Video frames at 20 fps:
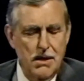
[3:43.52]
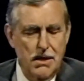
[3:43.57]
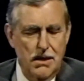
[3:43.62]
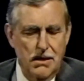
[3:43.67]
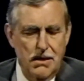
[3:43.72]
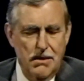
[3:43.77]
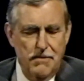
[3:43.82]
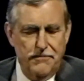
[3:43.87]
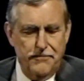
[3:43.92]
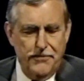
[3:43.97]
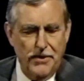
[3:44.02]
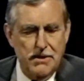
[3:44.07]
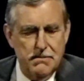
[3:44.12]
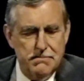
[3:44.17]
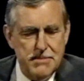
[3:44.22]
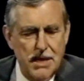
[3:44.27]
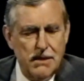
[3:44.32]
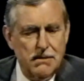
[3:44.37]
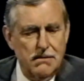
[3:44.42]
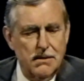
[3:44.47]
Uh,
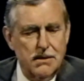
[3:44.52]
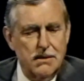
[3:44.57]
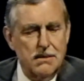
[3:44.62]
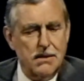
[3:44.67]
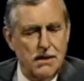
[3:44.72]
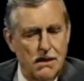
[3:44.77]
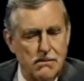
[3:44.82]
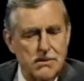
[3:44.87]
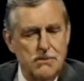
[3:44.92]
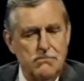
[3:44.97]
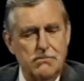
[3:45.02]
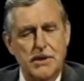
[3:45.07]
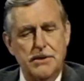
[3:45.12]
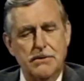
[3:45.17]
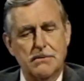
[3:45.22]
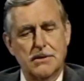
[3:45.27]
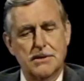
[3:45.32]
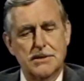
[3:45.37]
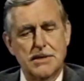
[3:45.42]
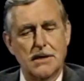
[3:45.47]
fundamentally, the only way
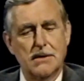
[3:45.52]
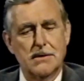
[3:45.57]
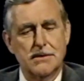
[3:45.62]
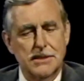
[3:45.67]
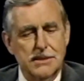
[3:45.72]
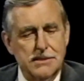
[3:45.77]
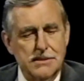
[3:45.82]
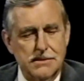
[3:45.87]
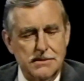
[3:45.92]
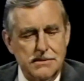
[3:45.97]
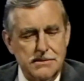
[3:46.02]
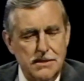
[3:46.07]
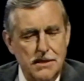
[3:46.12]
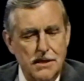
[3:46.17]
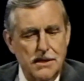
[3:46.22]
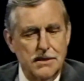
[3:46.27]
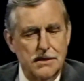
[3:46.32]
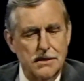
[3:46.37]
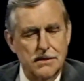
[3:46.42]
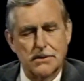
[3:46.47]
you can tell a distance
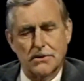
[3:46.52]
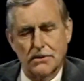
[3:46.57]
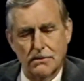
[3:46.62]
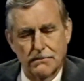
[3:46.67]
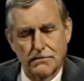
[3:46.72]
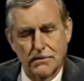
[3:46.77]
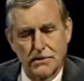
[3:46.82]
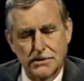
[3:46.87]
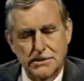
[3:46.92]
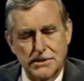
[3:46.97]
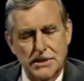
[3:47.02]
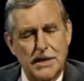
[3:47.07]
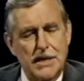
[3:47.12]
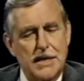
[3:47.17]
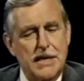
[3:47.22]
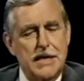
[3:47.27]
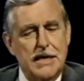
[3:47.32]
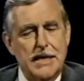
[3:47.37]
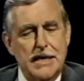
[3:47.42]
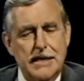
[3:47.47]
in the universe
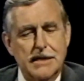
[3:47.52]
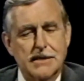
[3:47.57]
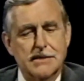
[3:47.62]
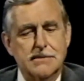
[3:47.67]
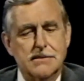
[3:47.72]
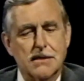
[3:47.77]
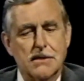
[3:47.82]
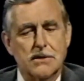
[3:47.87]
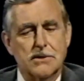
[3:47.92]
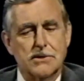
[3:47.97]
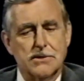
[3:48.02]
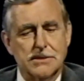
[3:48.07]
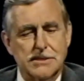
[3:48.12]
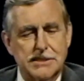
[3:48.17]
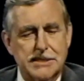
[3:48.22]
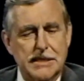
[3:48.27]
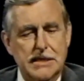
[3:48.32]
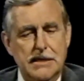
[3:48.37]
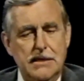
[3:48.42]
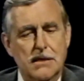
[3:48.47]
is to
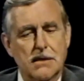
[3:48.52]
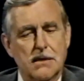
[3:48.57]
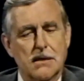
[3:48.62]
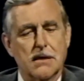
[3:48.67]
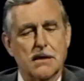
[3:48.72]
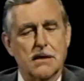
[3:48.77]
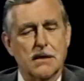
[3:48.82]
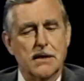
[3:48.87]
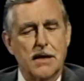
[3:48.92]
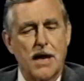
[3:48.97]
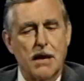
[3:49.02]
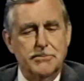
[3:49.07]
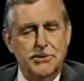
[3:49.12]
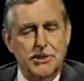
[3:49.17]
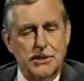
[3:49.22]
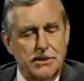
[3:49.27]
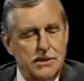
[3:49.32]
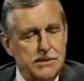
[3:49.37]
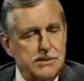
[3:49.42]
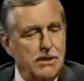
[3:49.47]
see an
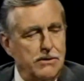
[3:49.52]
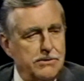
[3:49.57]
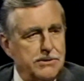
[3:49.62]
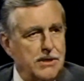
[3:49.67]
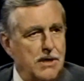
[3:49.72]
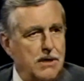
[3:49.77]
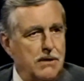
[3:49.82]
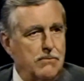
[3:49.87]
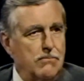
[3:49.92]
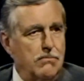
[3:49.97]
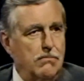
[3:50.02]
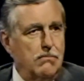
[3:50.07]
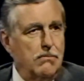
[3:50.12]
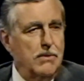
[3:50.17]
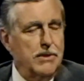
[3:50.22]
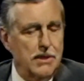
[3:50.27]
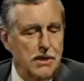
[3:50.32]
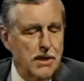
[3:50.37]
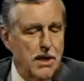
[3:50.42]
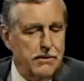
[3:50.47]
object associated
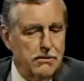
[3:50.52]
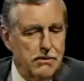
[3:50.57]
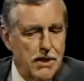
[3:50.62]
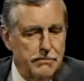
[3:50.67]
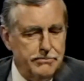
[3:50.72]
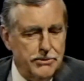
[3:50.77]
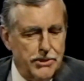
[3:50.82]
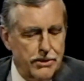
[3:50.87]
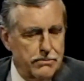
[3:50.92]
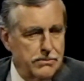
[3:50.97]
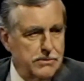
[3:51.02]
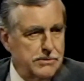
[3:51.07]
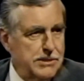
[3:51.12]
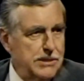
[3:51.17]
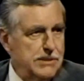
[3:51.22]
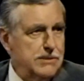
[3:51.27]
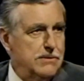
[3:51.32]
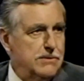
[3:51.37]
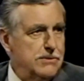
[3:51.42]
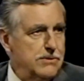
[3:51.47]
with another object whose
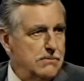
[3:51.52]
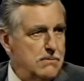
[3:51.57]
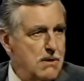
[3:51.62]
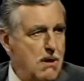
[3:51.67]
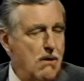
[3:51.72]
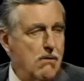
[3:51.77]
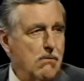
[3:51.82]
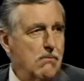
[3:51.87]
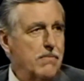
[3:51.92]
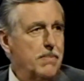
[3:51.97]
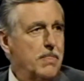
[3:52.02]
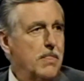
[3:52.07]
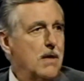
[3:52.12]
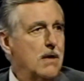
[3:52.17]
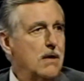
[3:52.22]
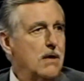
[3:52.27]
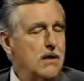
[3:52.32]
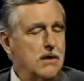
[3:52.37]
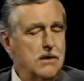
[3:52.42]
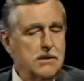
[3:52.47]
distance you know.
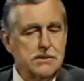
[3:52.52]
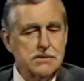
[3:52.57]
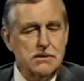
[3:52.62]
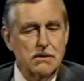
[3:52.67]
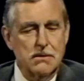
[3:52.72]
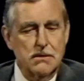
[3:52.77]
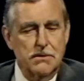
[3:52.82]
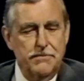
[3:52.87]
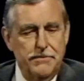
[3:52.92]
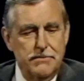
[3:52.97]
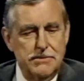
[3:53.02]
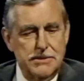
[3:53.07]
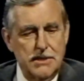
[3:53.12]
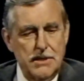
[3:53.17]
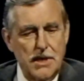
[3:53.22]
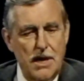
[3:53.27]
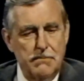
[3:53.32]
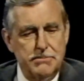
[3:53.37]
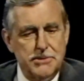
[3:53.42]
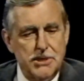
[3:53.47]
So that if you
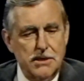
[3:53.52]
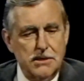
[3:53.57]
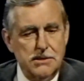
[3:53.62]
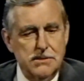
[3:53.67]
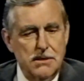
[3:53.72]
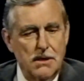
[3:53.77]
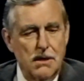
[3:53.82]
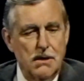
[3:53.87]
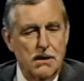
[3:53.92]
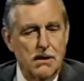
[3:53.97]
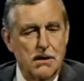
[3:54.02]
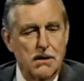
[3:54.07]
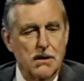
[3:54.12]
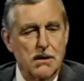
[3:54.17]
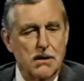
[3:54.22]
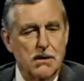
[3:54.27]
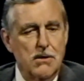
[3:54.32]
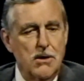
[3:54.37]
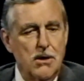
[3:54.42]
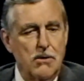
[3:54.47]
see objects
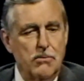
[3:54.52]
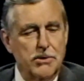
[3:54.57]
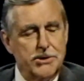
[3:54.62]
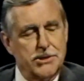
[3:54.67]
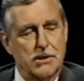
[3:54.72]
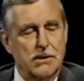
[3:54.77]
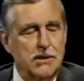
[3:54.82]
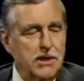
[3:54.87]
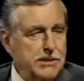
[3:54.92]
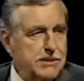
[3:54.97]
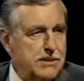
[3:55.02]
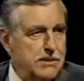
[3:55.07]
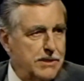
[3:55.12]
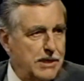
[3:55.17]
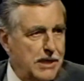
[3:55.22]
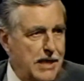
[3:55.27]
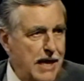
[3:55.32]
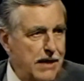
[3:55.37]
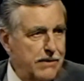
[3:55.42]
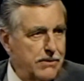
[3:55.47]
uh, which are clustered
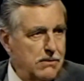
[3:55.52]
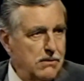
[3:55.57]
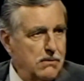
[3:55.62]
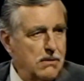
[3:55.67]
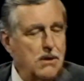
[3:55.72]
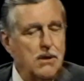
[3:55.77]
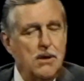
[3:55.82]
together